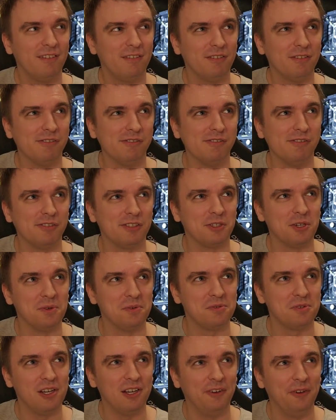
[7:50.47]
Uh,
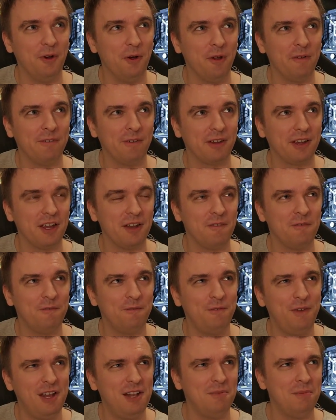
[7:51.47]
don't really know if I can
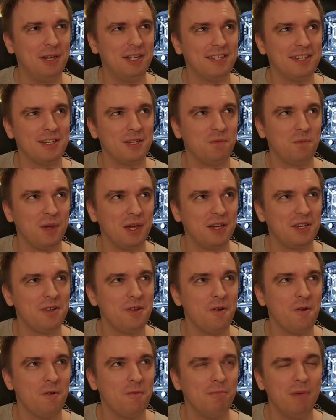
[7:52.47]
film it this week
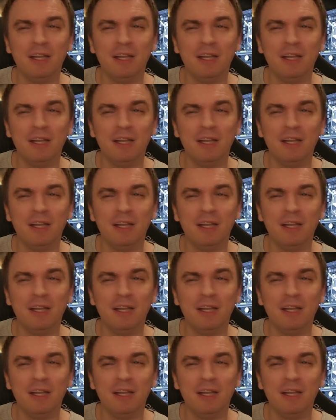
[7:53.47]
though,